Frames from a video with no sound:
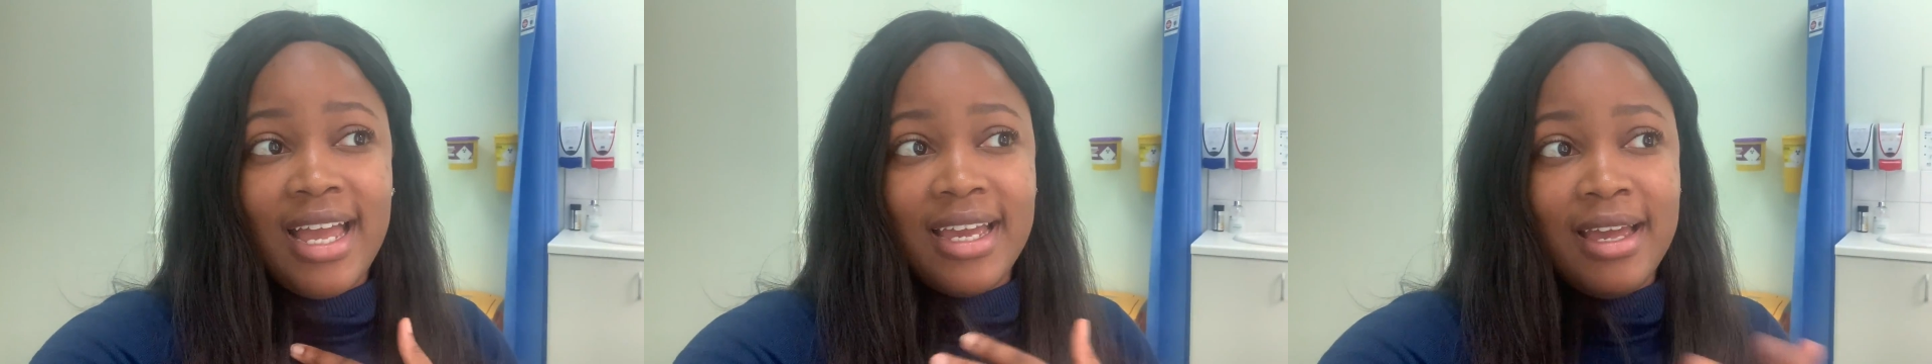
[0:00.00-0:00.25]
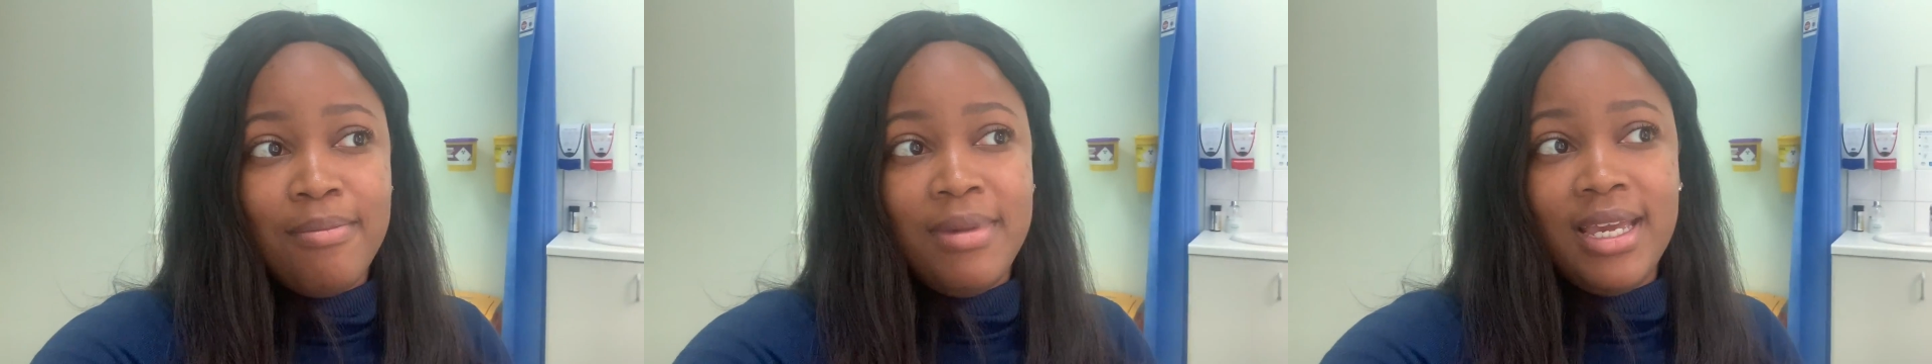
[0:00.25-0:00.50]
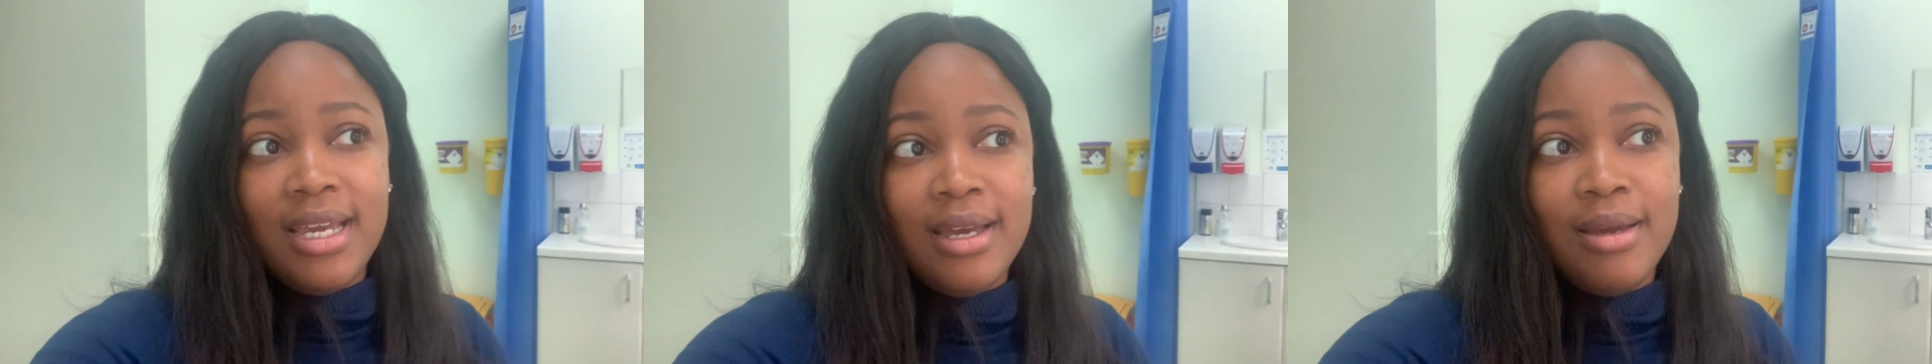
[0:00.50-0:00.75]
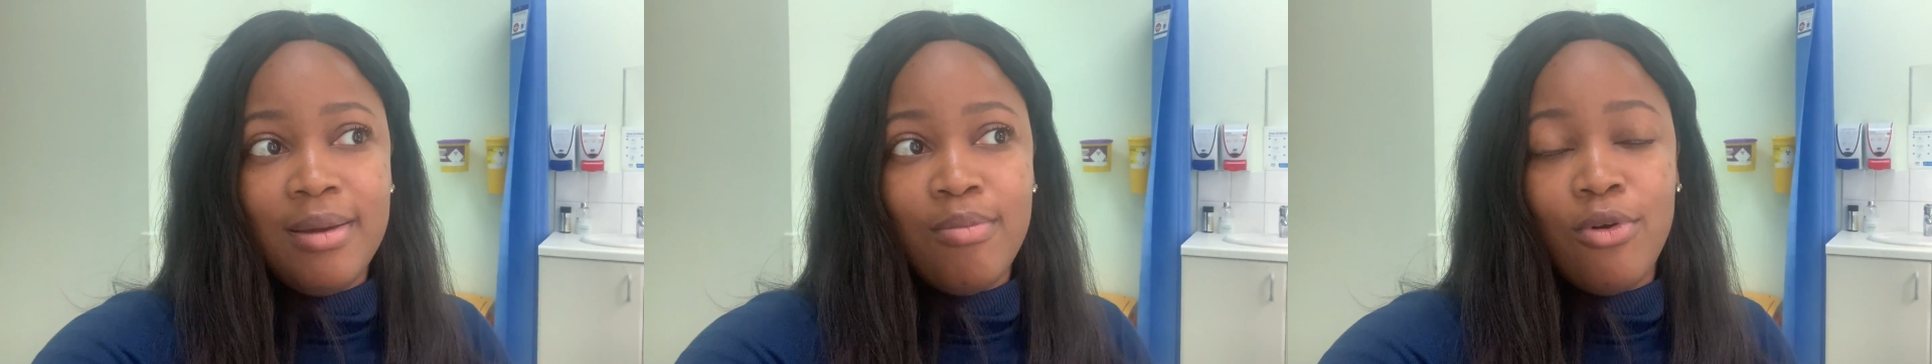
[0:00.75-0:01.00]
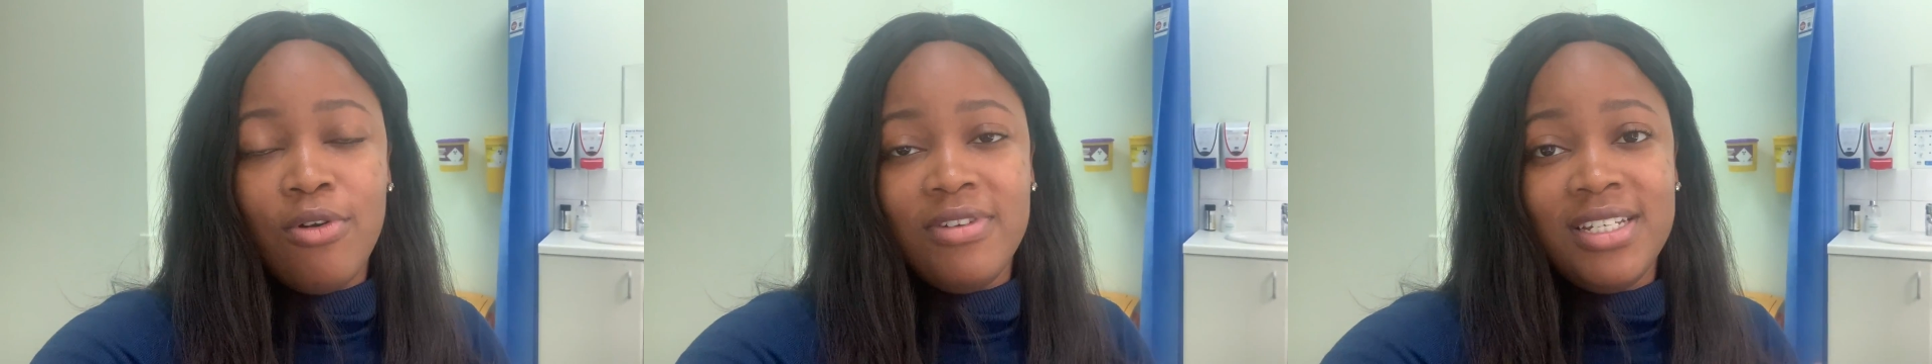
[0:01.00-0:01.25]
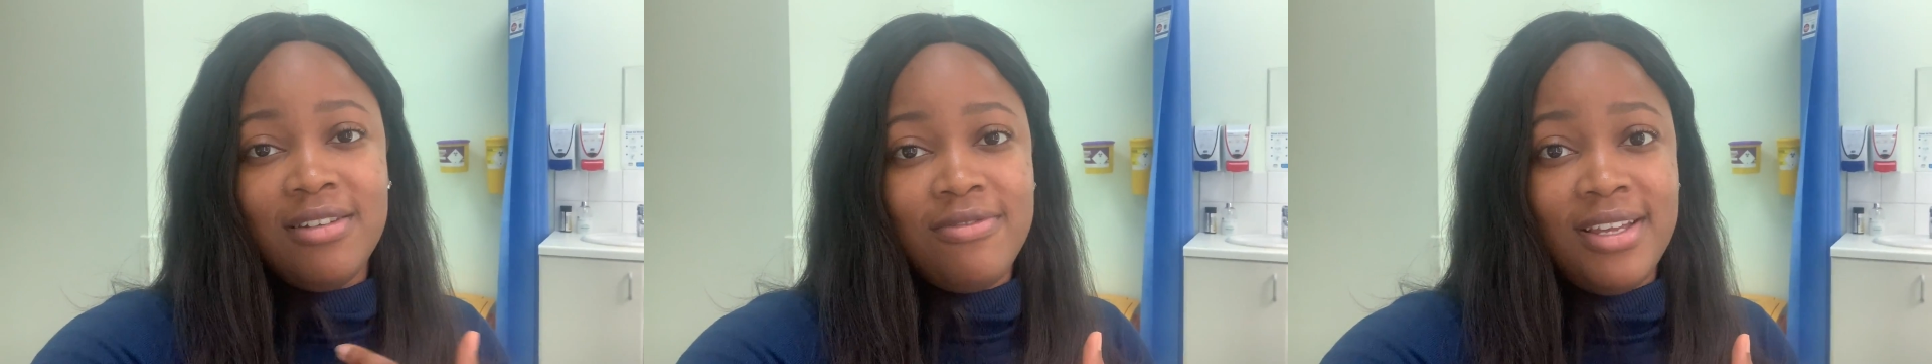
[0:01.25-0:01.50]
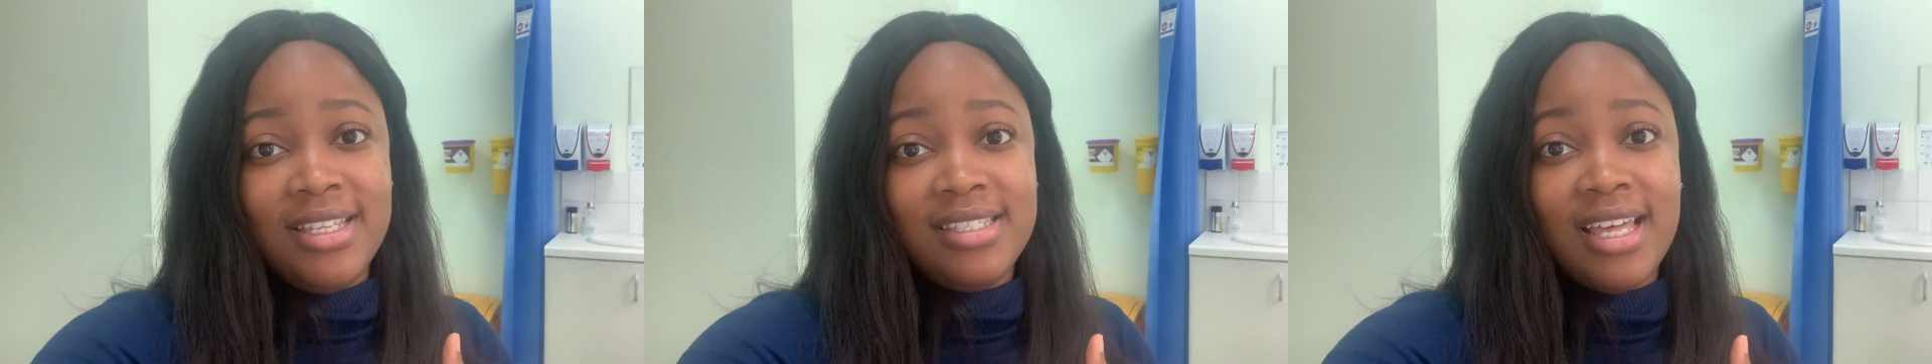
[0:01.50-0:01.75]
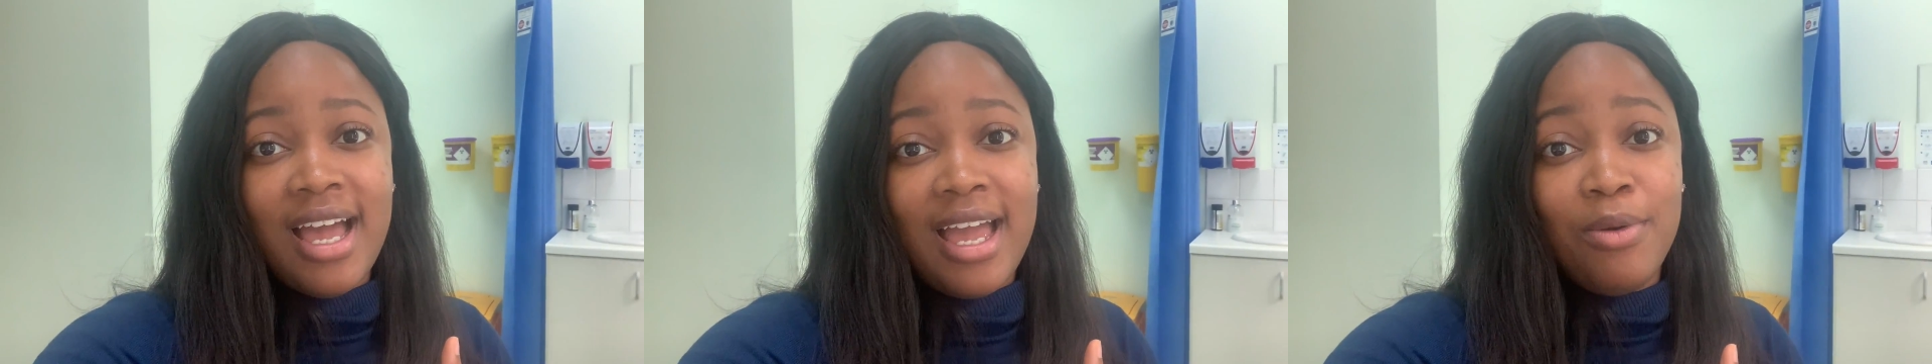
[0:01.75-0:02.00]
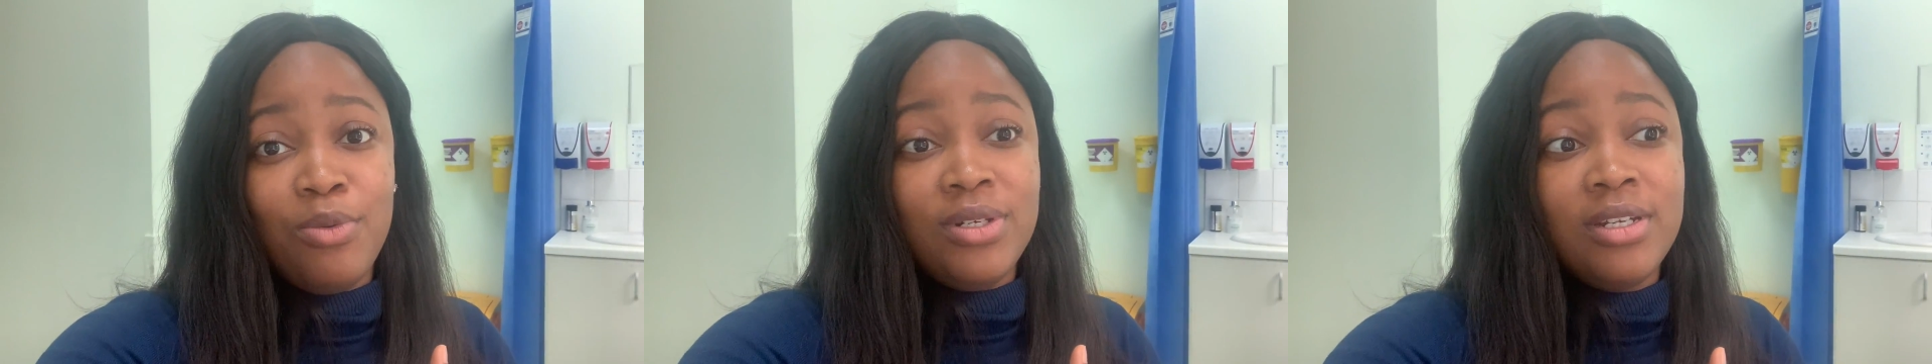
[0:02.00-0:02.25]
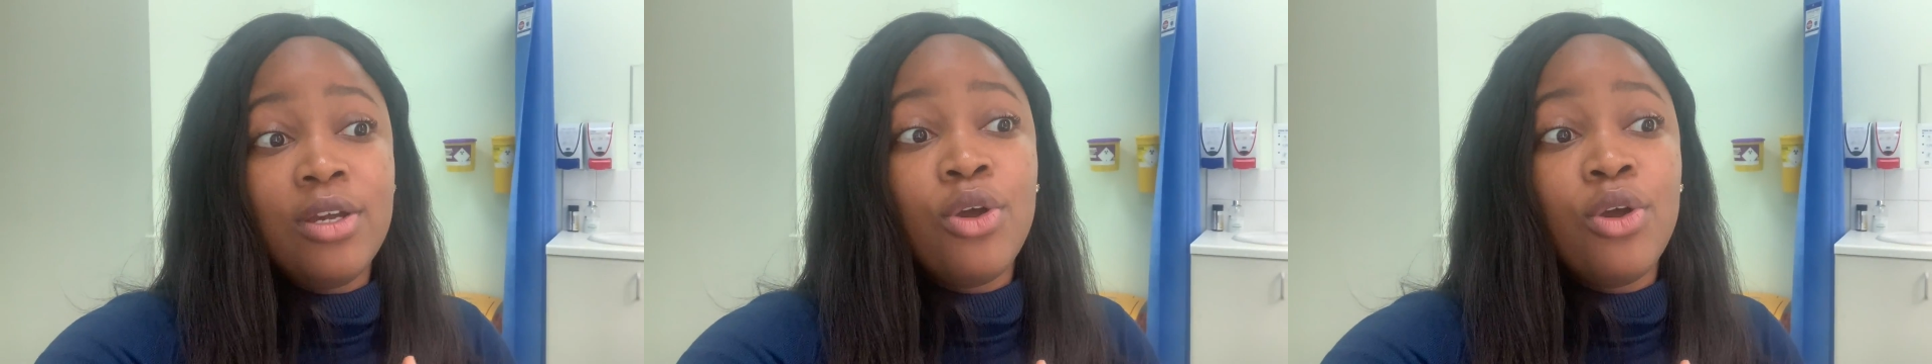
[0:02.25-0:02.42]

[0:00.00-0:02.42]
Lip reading: I can make more of a difference that I would